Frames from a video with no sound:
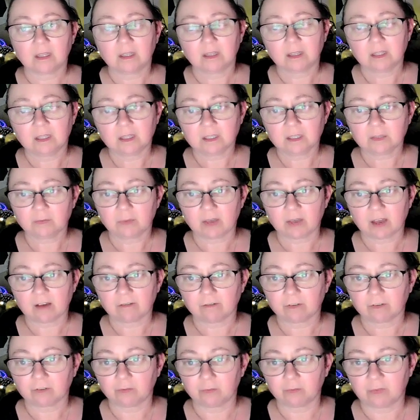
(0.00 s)
This
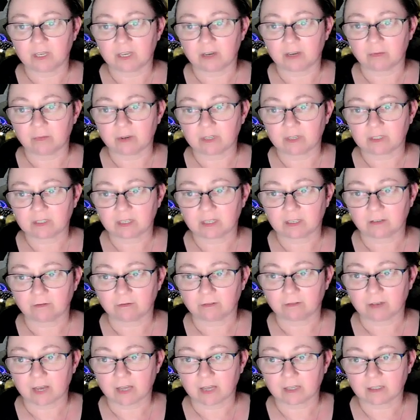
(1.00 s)
baffled me, I must
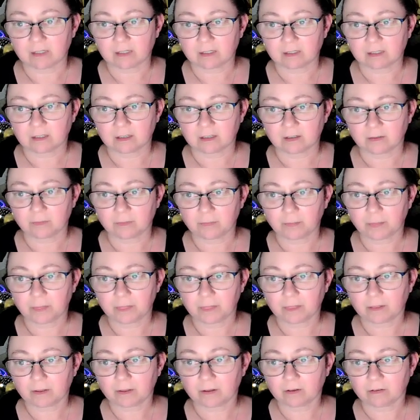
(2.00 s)
confess,
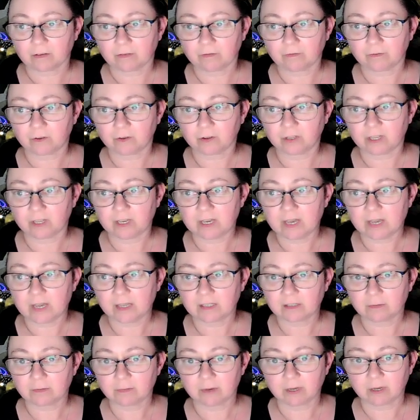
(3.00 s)
fully
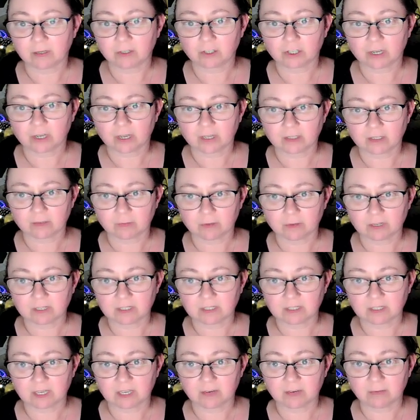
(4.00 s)
as much as my
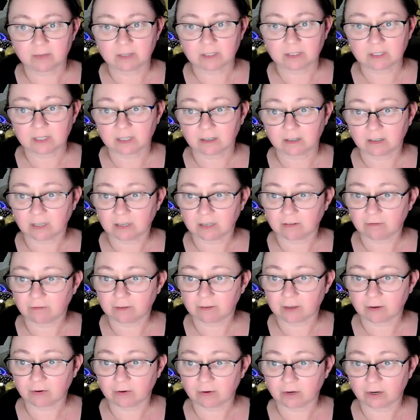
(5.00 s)
statements had
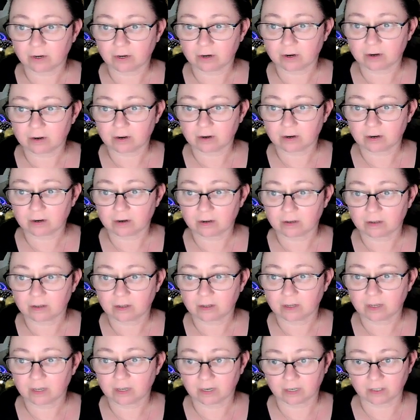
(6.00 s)
confounded her,
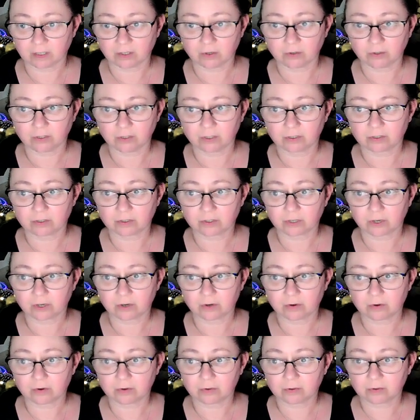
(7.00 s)
and I told her
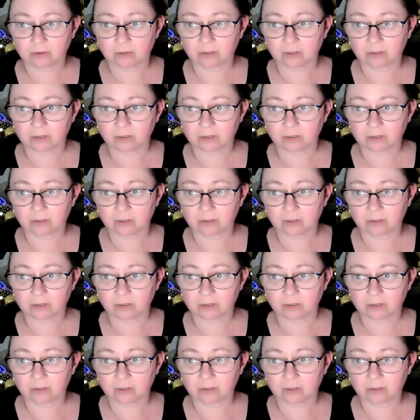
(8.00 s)
so.